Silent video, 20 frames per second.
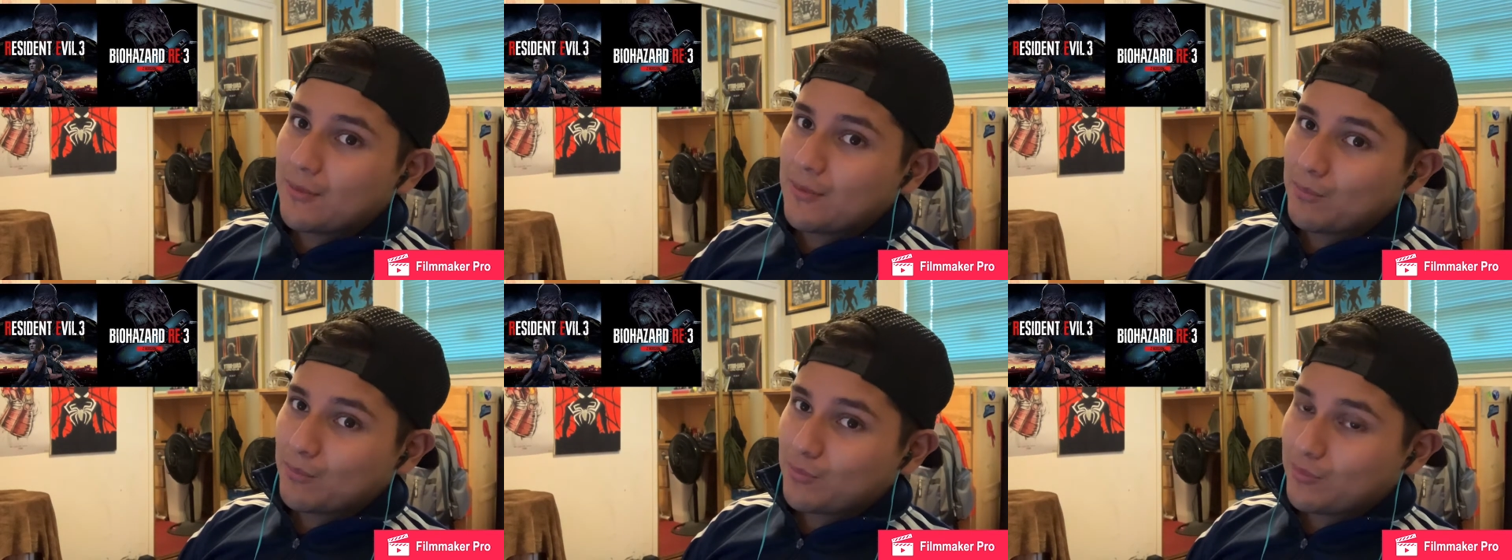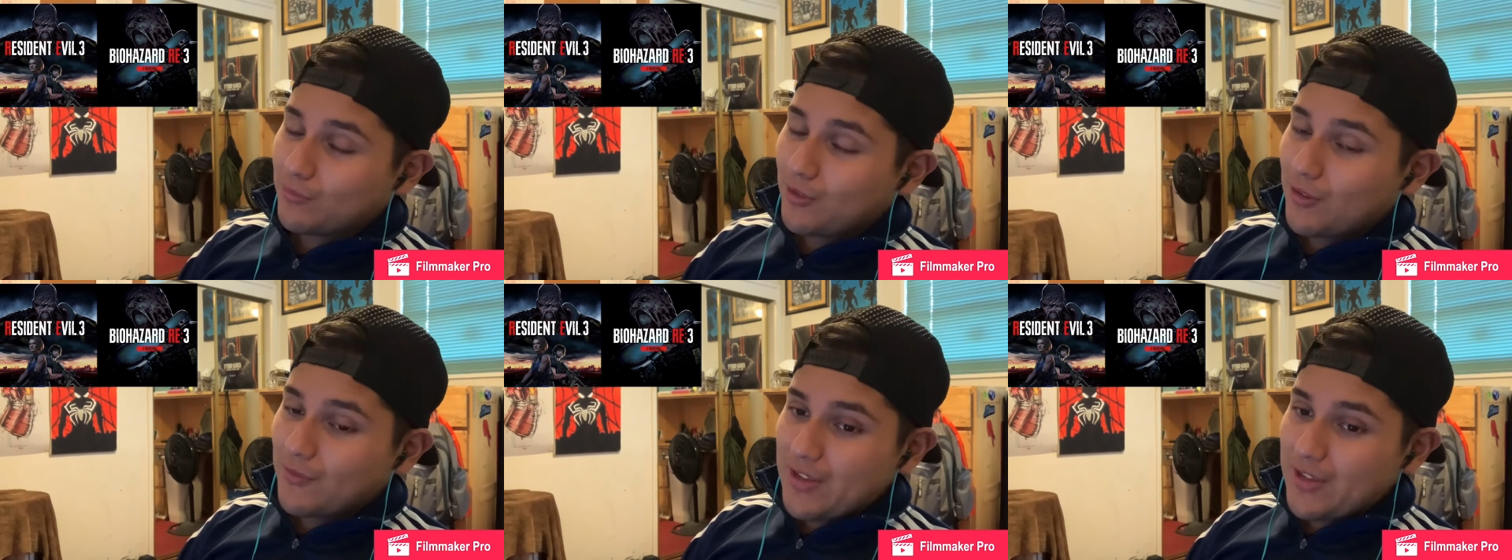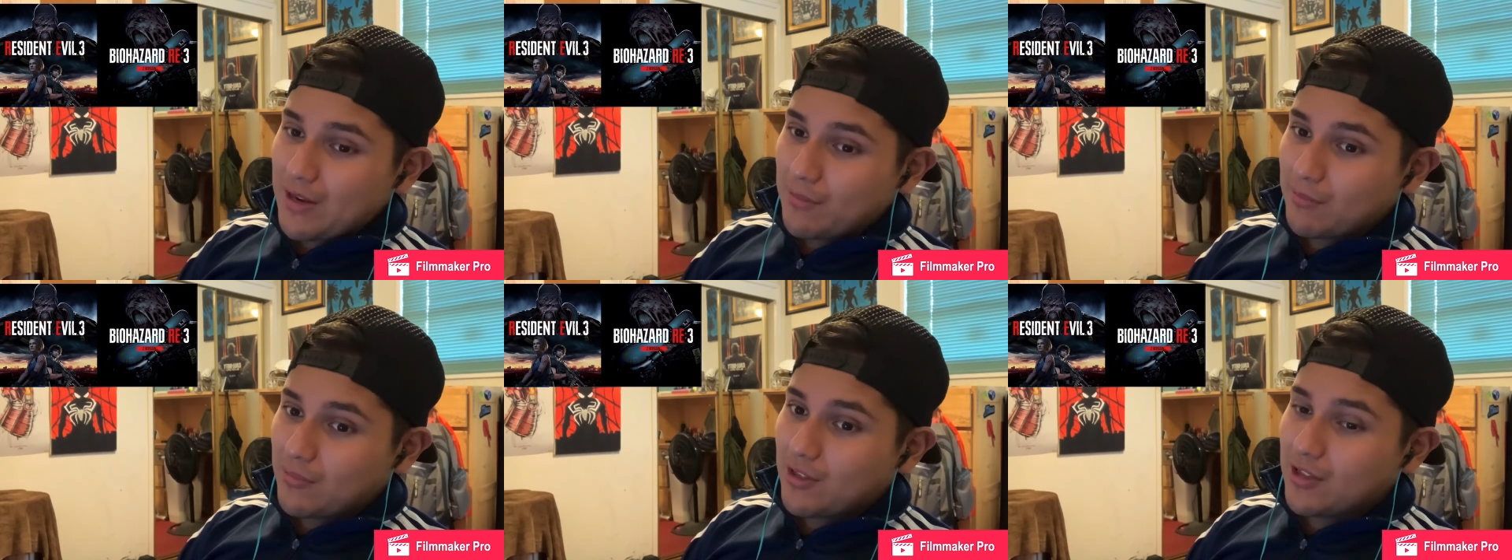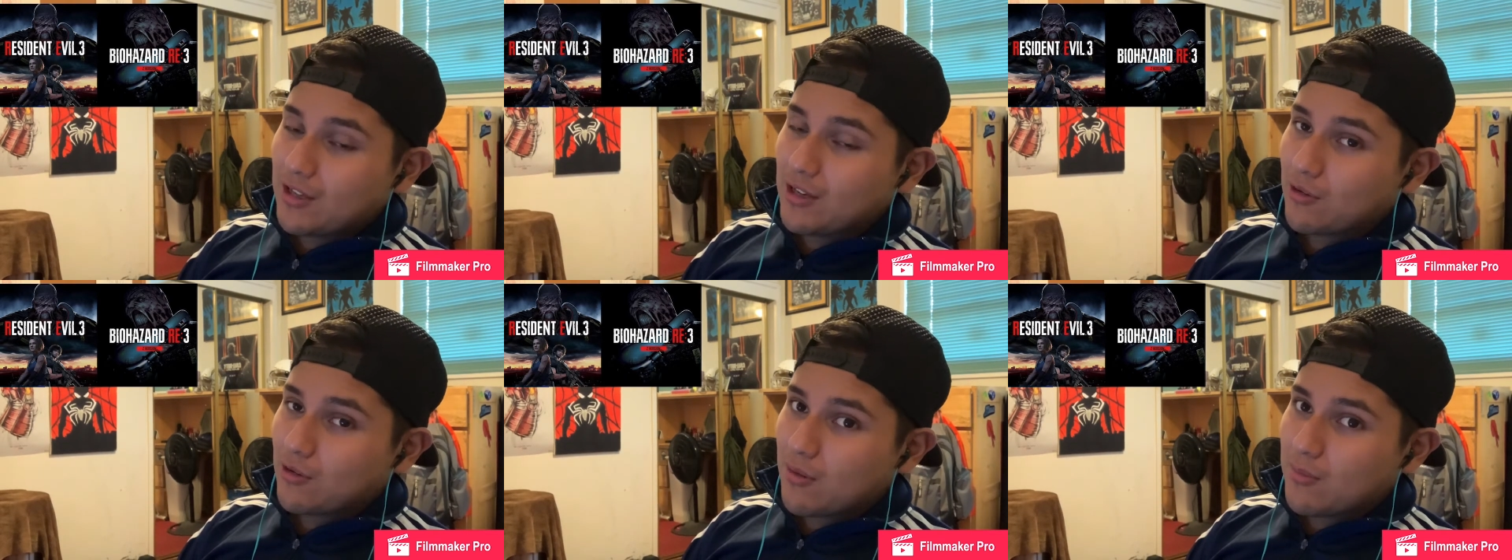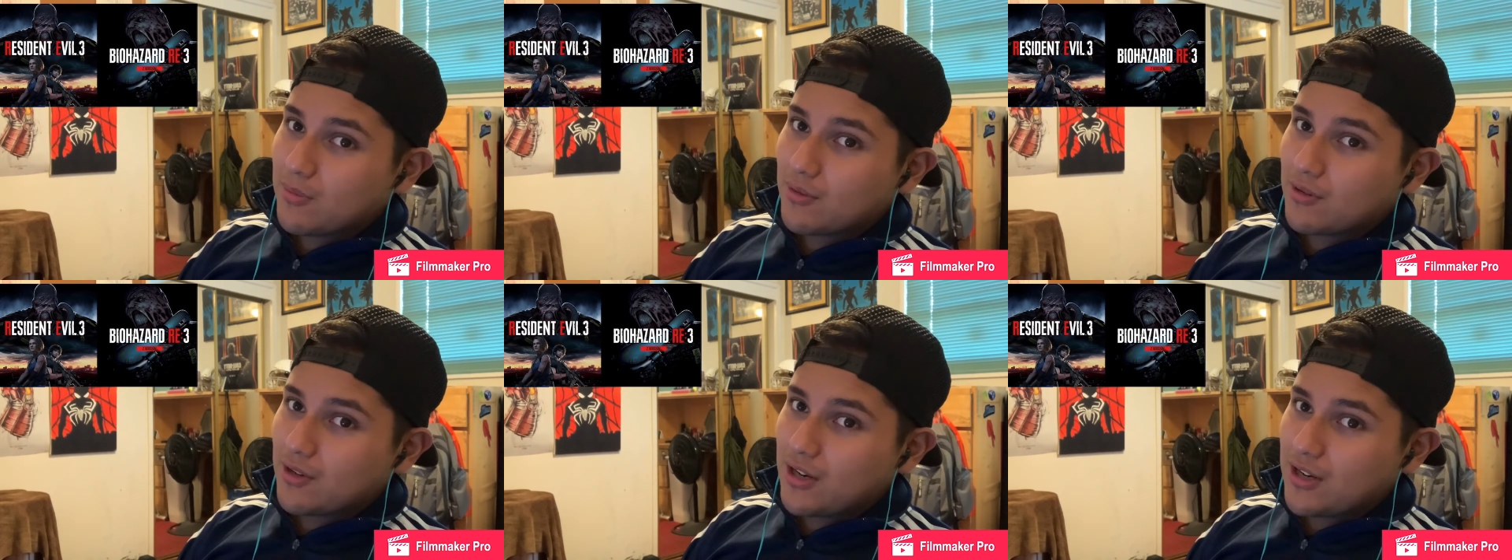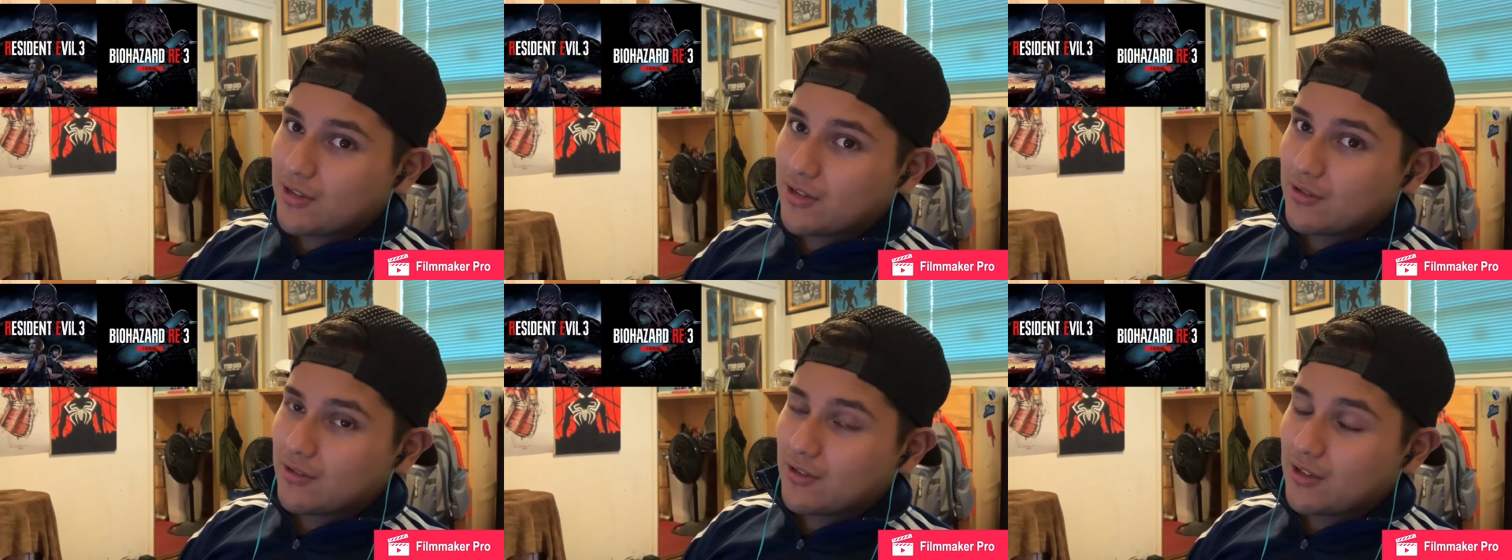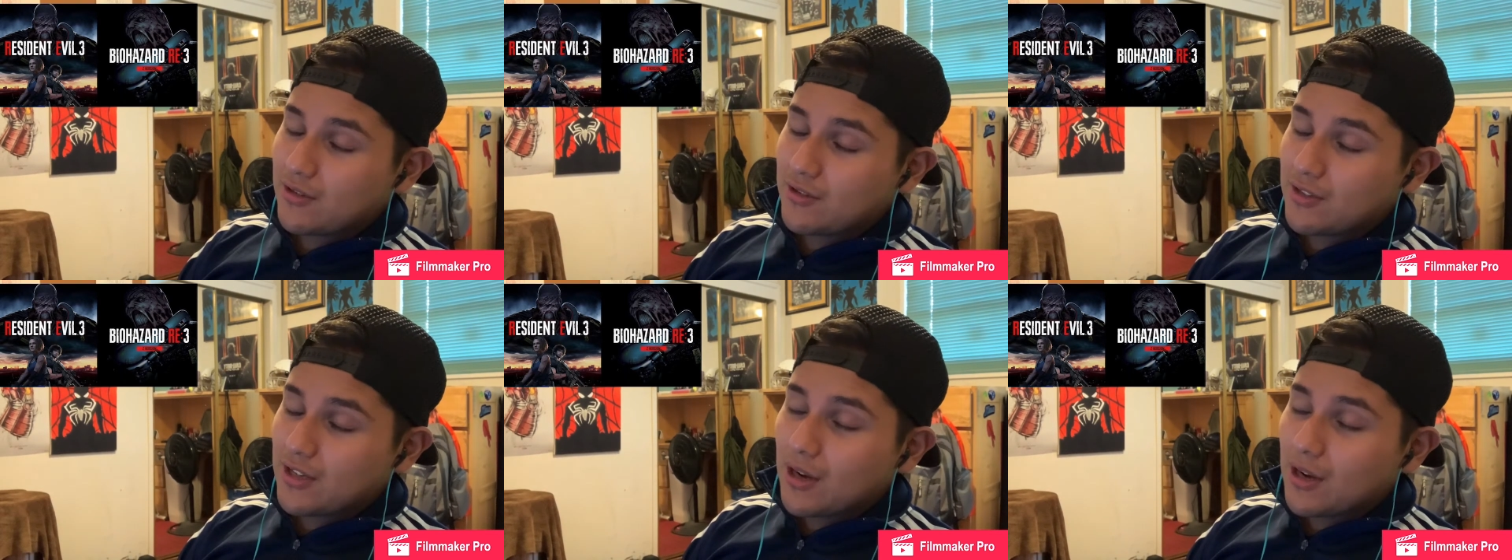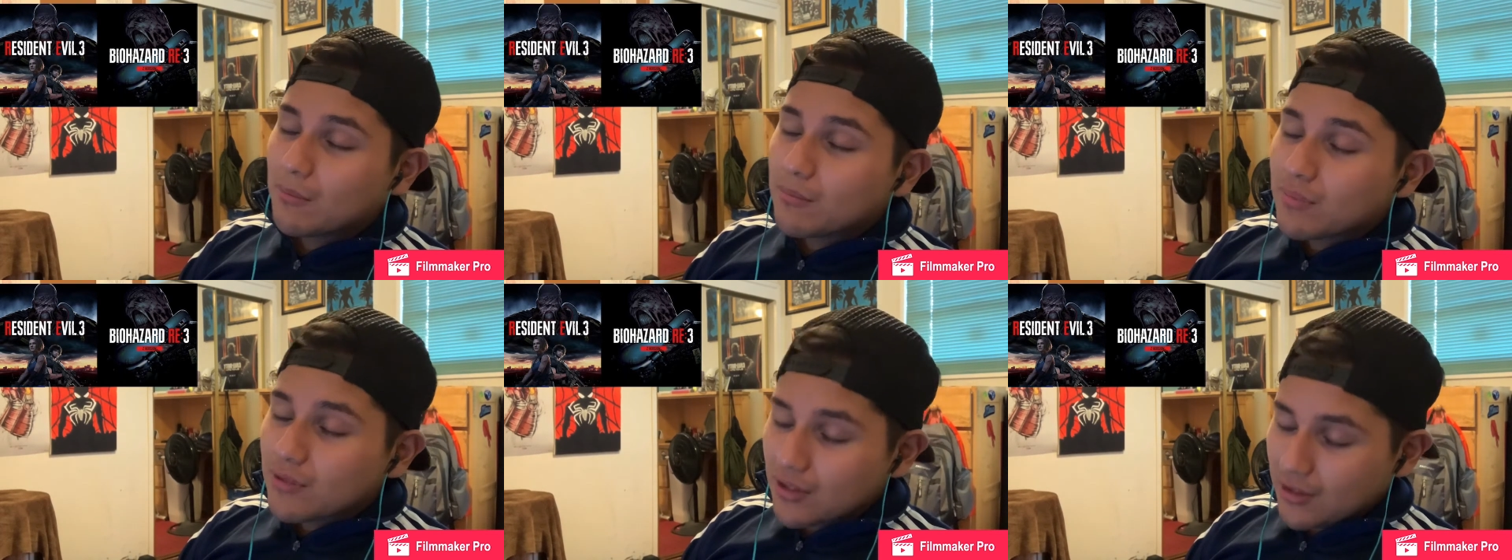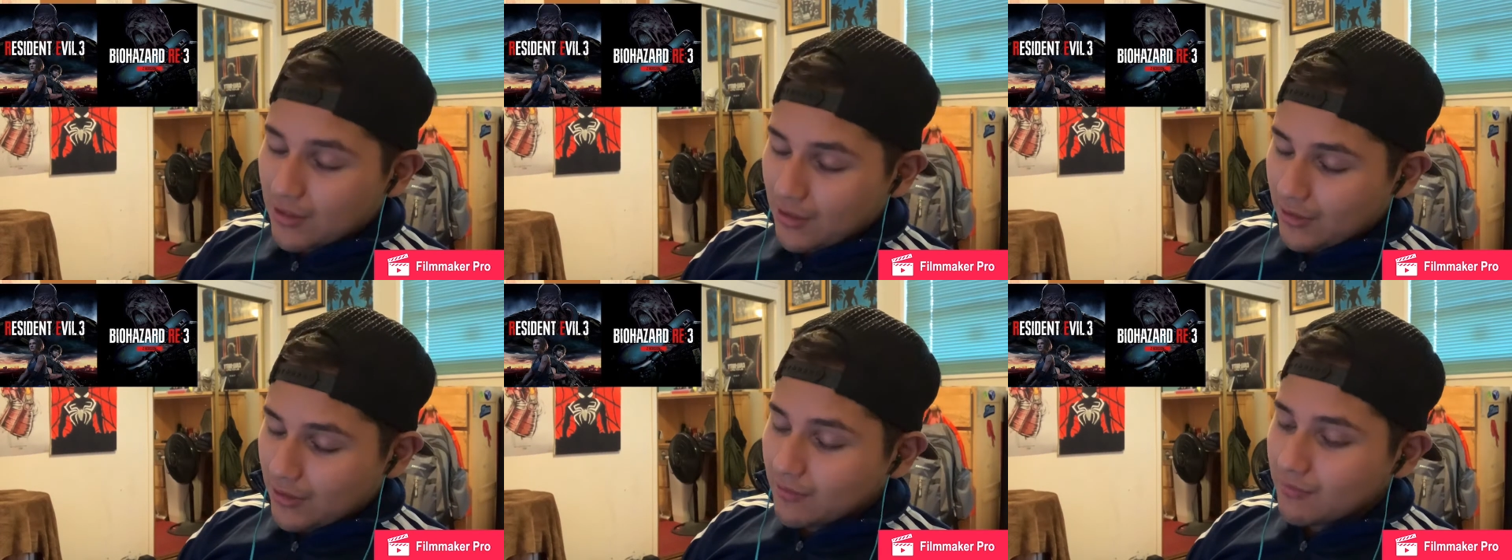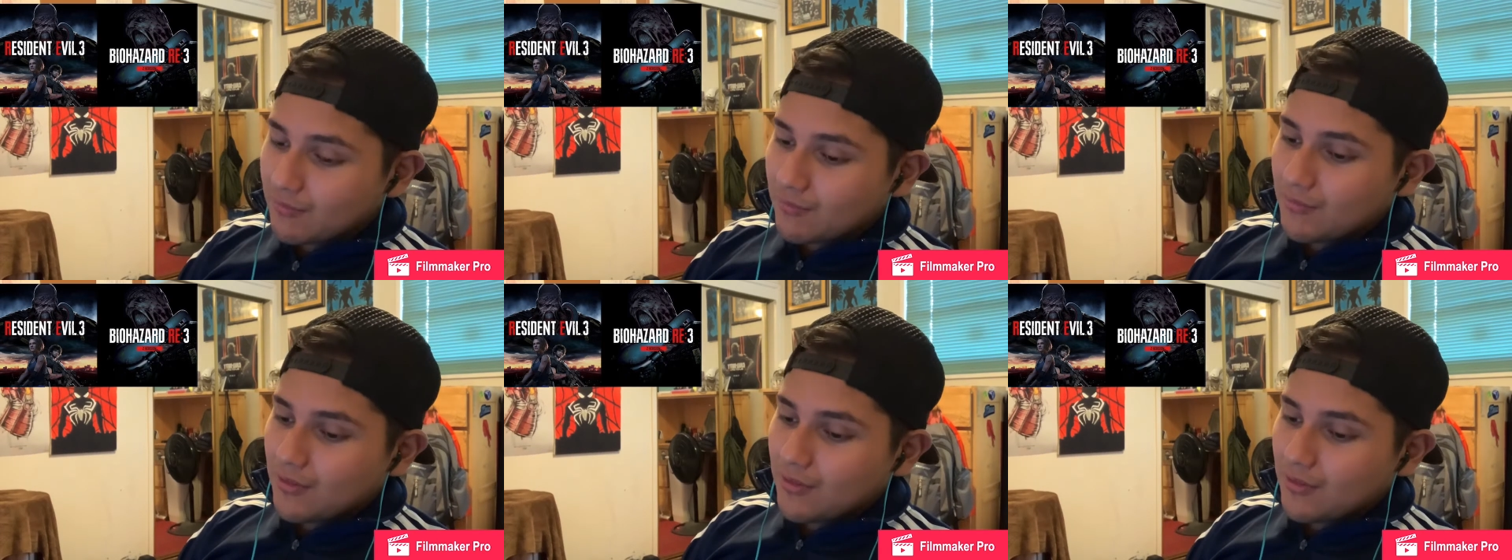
from the Umbrella Corporate, the Umbrella,